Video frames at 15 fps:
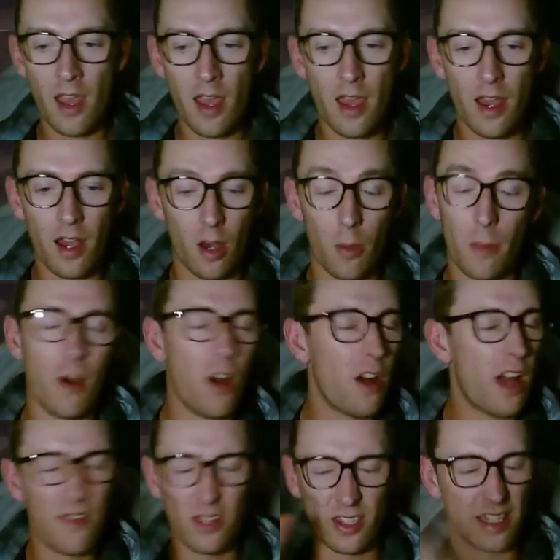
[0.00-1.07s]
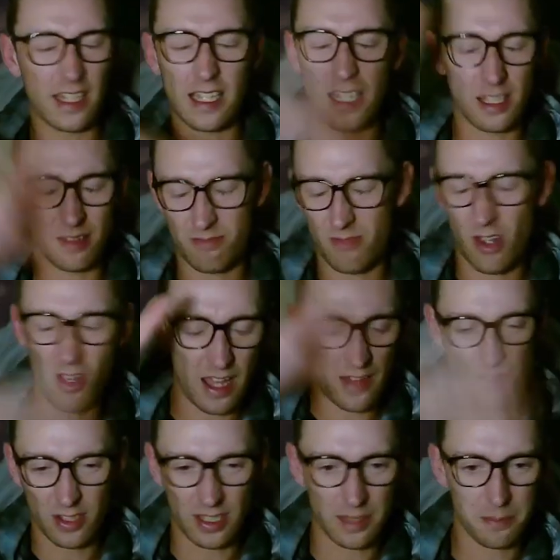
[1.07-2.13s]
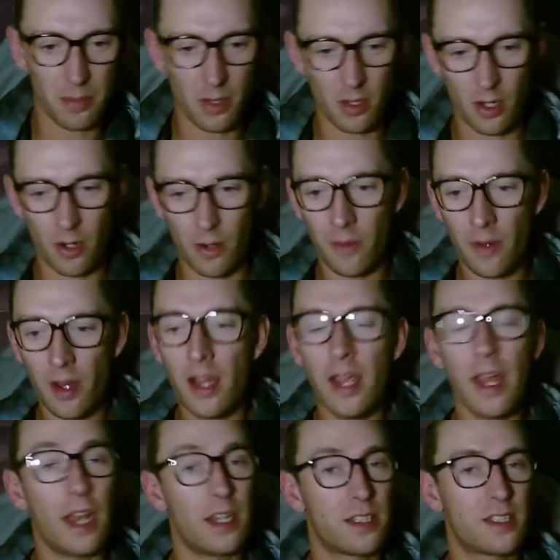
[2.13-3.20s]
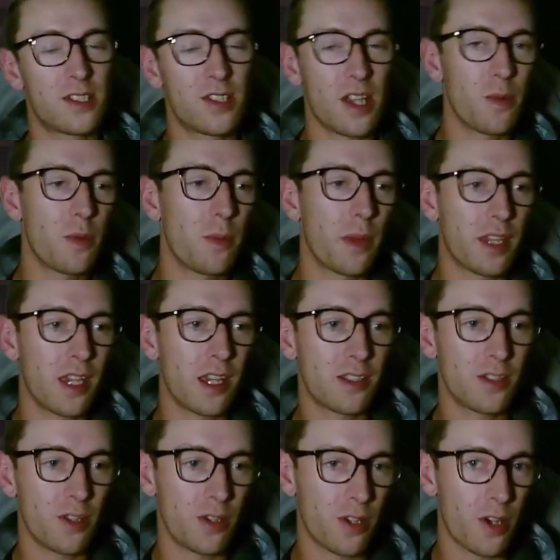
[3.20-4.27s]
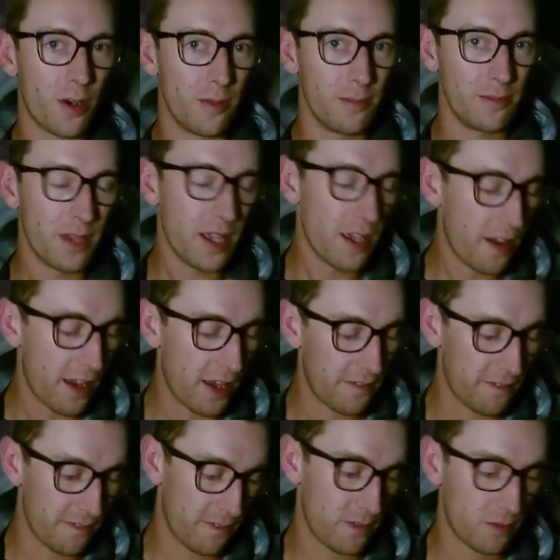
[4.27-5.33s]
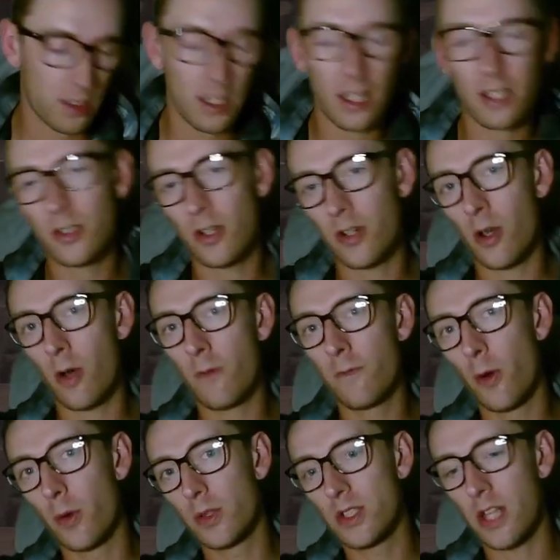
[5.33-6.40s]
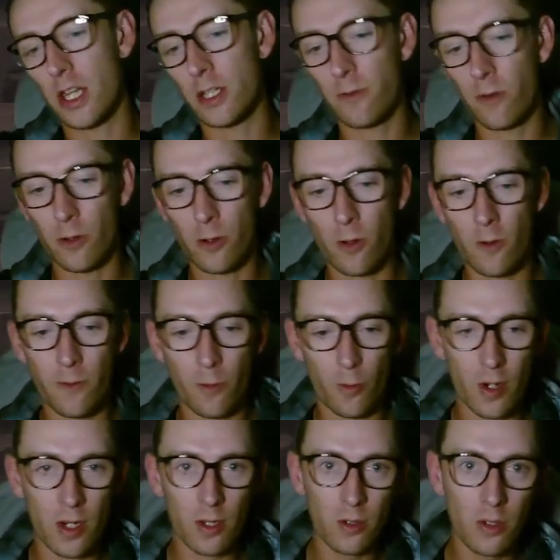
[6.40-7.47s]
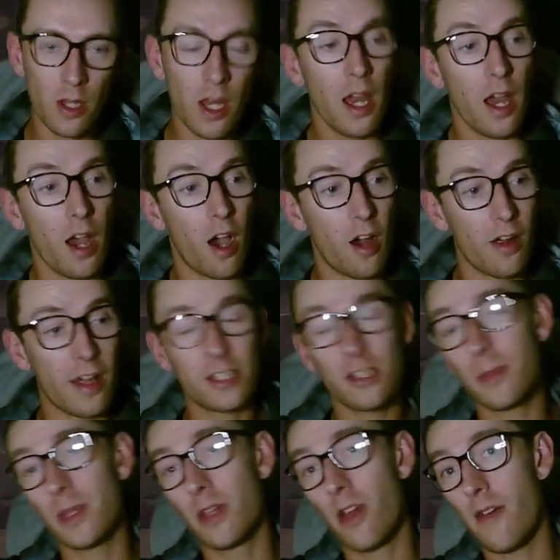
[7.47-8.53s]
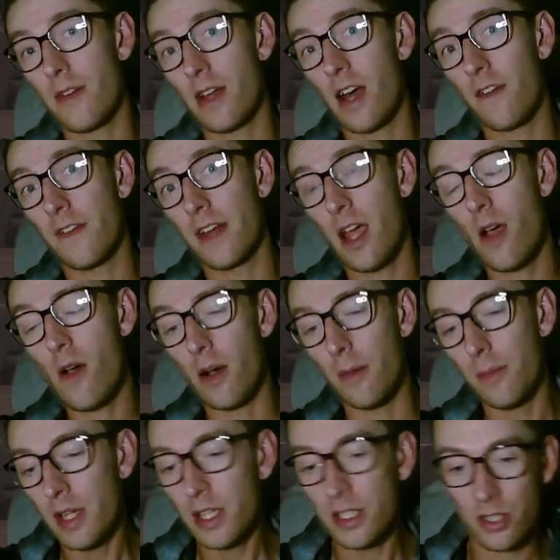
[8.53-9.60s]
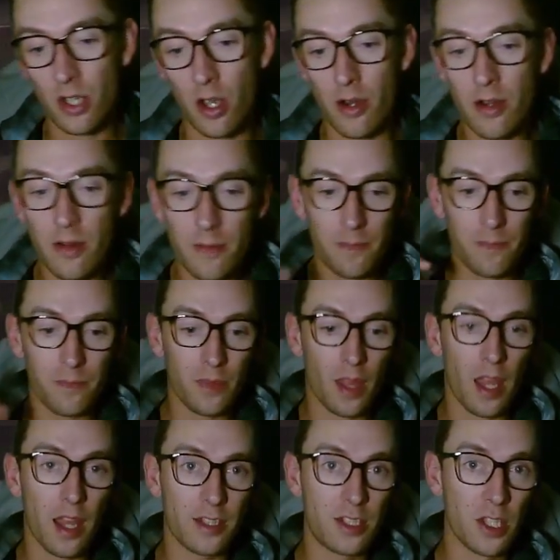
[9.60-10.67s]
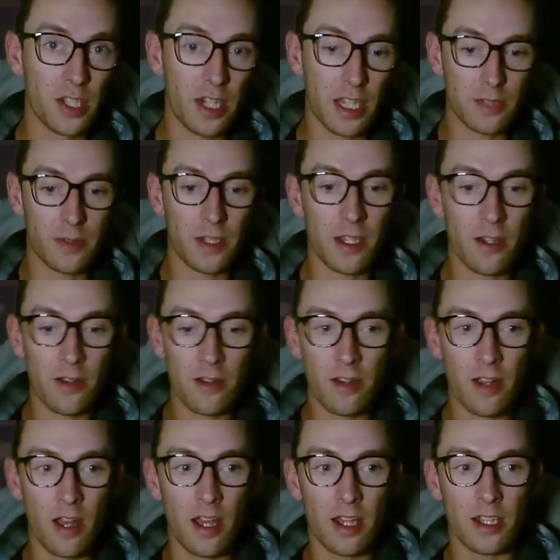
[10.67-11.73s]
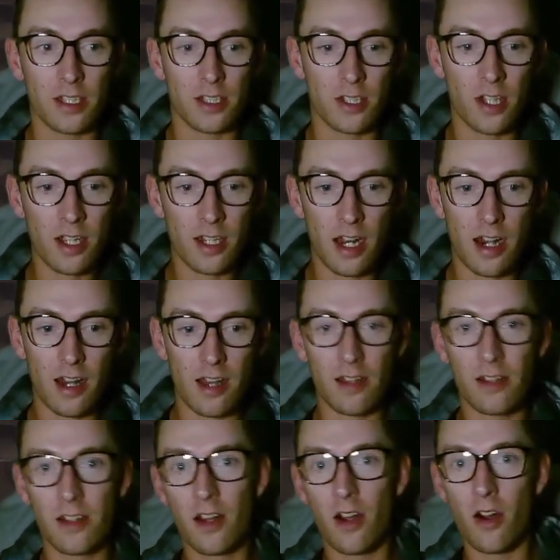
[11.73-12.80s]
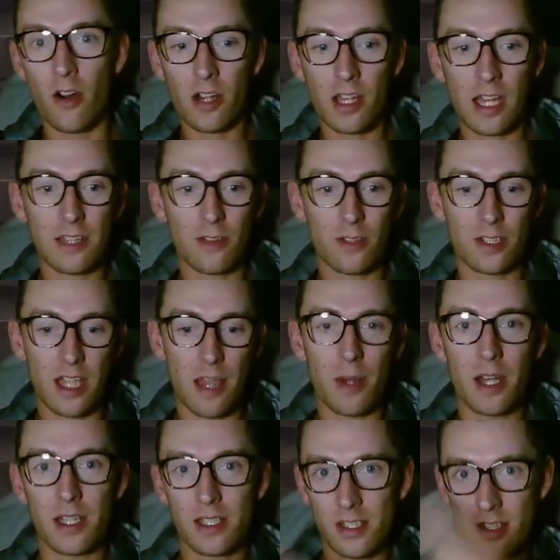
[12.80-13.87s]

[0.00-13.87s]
I'll have a link below. And it's the same with my kick.com. kick.com/Floku4Real. I'll actually be live in half an hour. So, until the next video, sayonara, arigatou gozaimasu,